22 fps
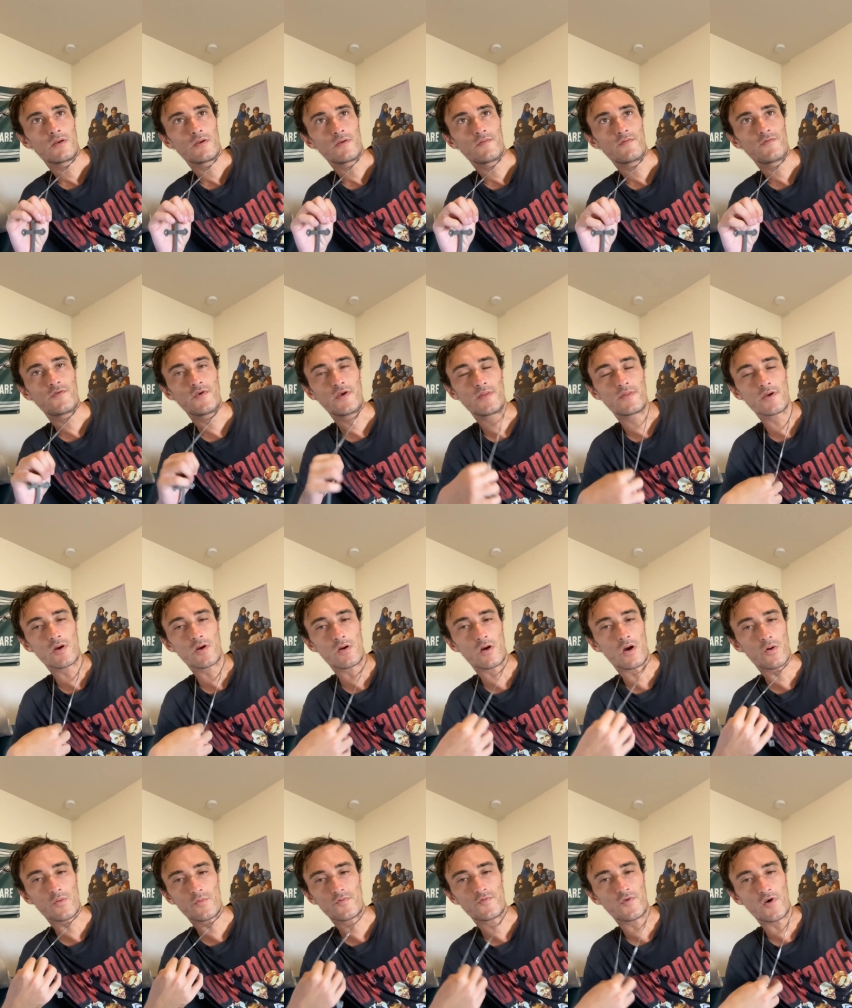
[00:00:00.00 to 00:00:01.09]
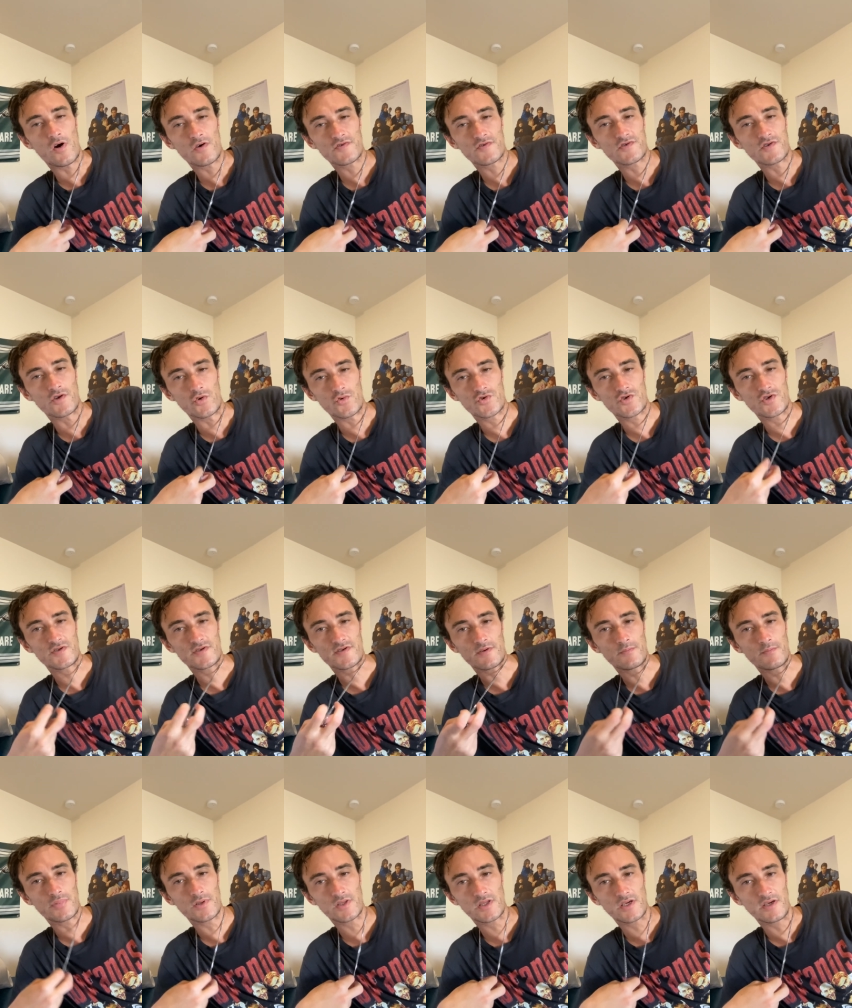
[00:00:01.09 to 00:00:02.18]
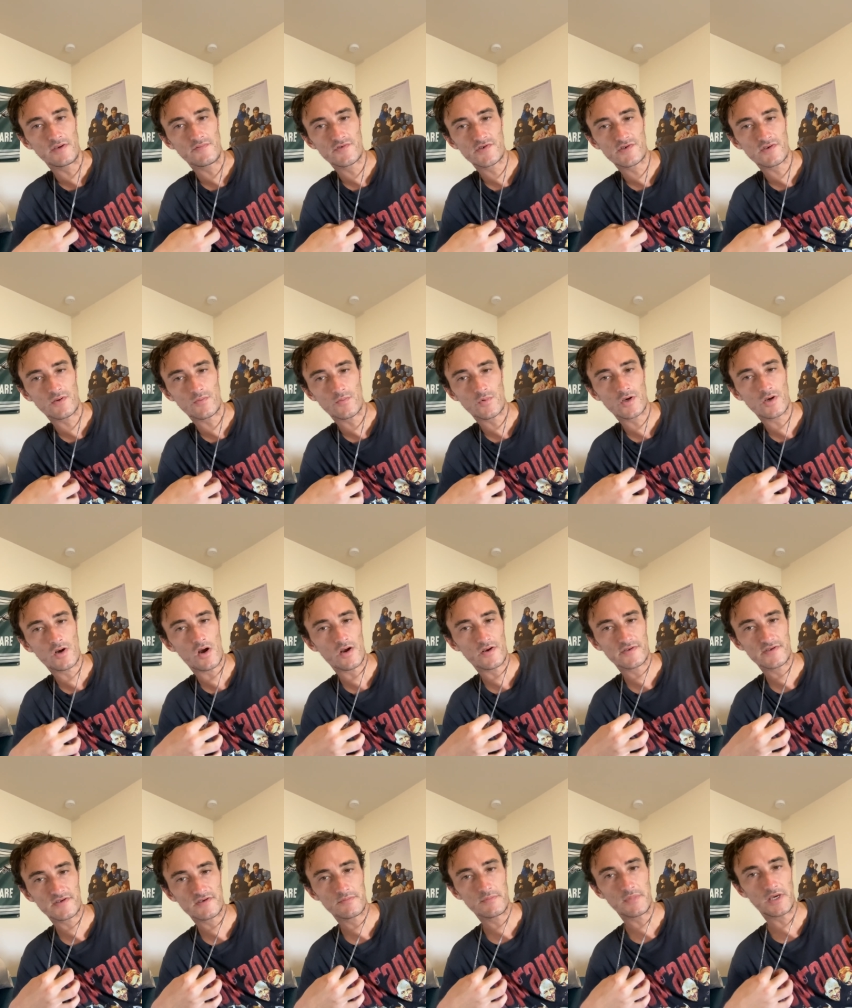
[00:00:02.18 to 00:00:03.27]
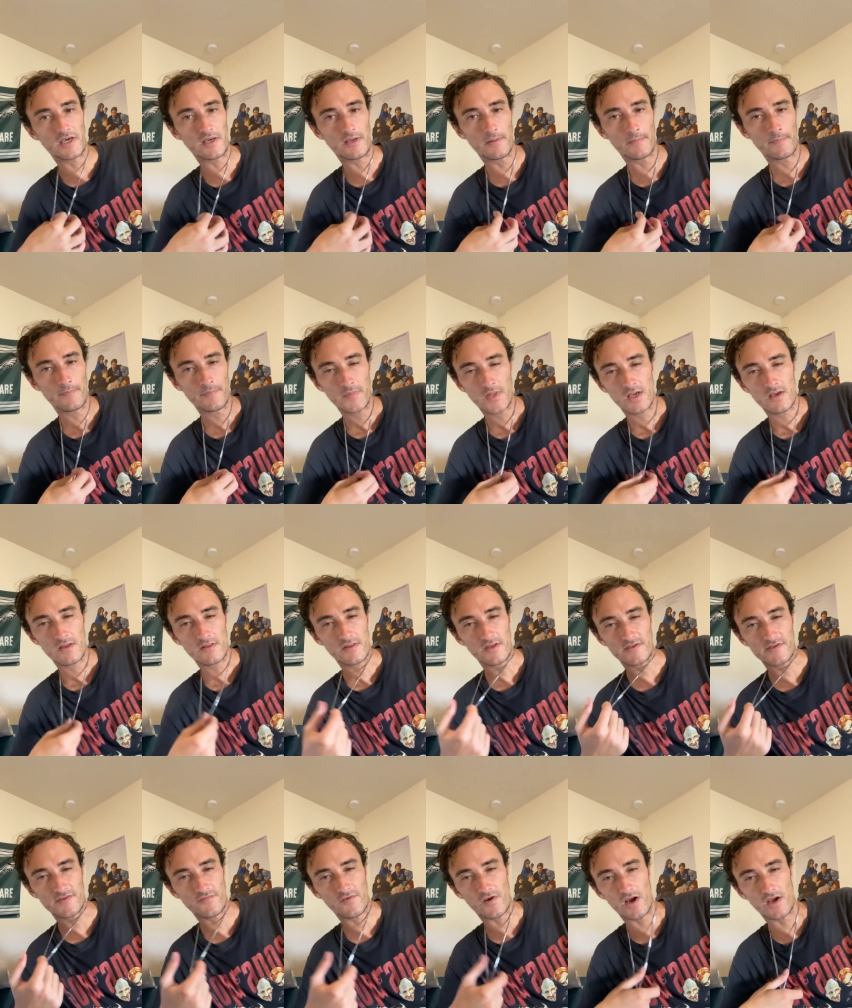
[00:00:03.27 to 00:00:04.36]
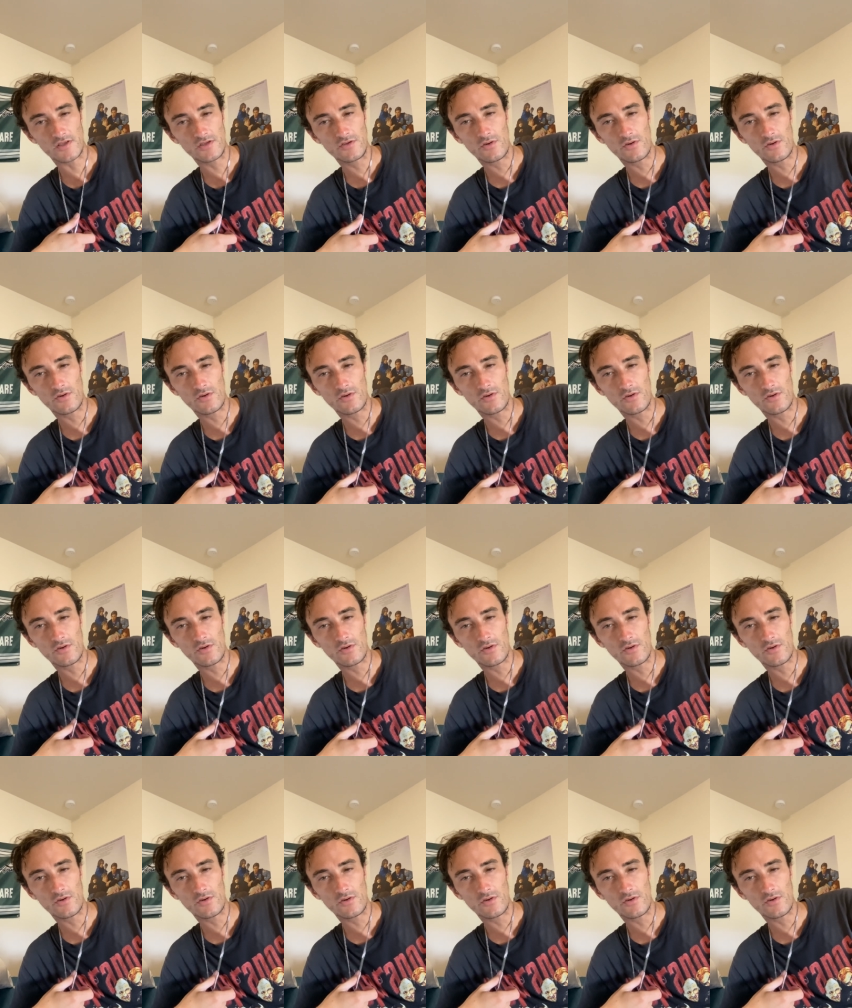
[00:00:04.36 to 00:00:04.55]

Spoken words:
feed their own false notions and beliefs in regards to me, that's fine.